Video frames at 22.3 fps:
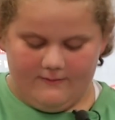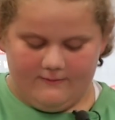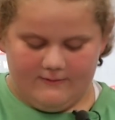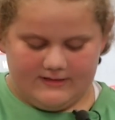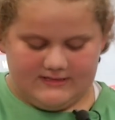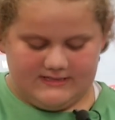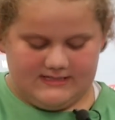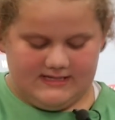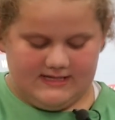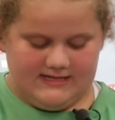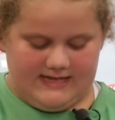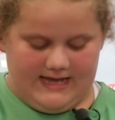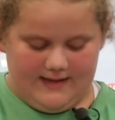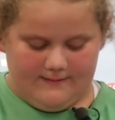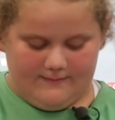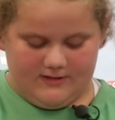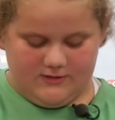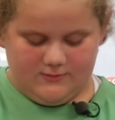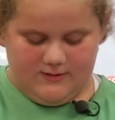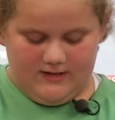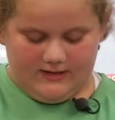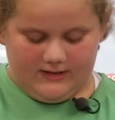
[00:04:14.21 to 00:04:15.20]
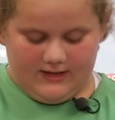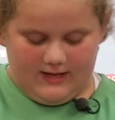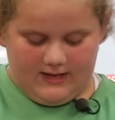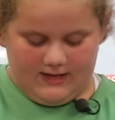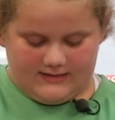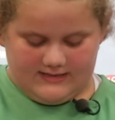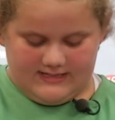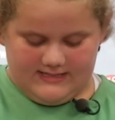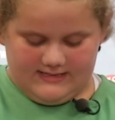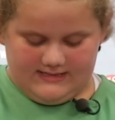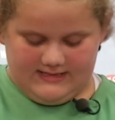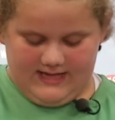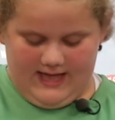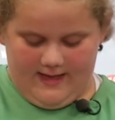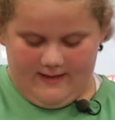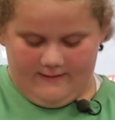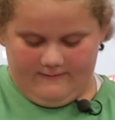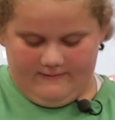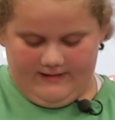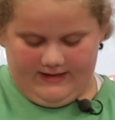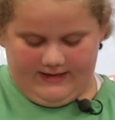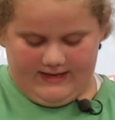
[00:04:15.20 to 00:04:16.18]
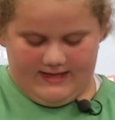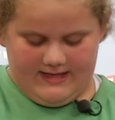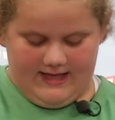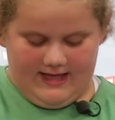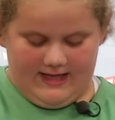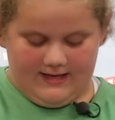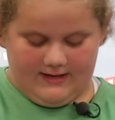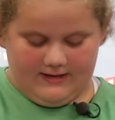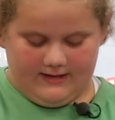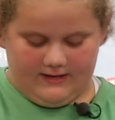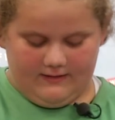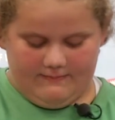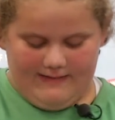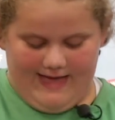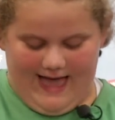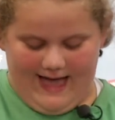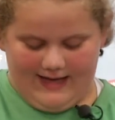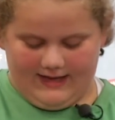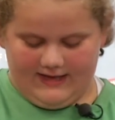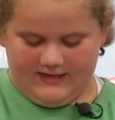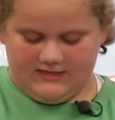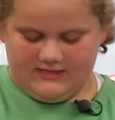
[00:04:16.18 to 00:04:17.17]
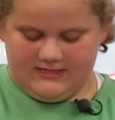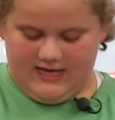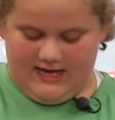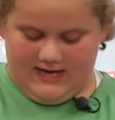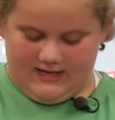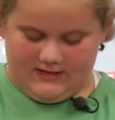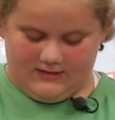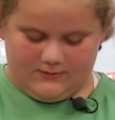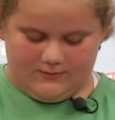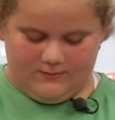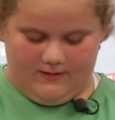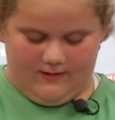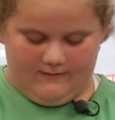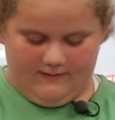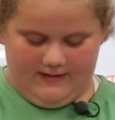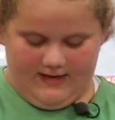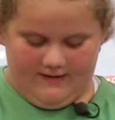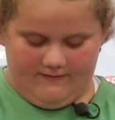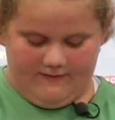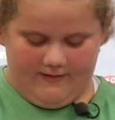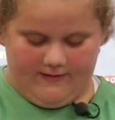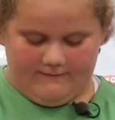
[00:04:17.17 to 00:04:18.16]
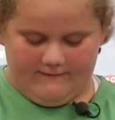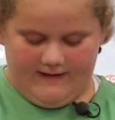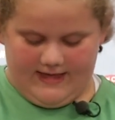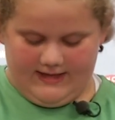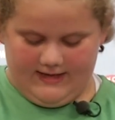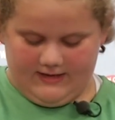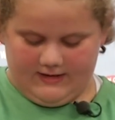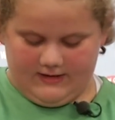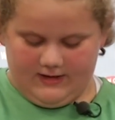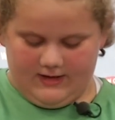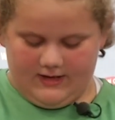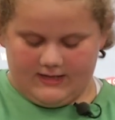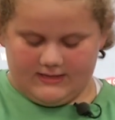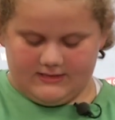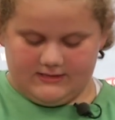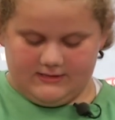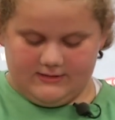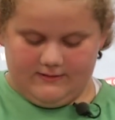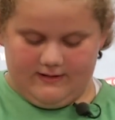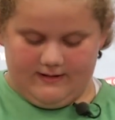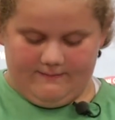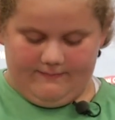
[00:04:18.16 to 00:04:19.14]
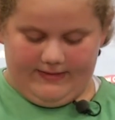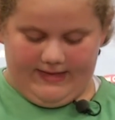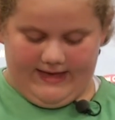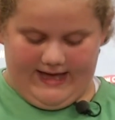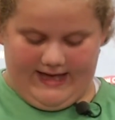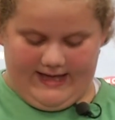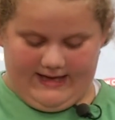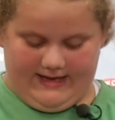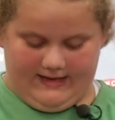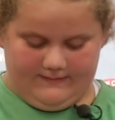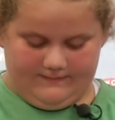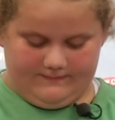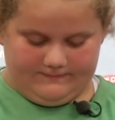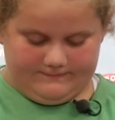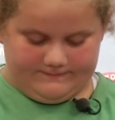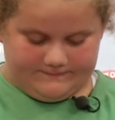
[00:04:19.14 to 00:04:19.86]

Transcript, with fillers: Once the damage we cause is done, we cannot go back and change what we have already caused to our planet.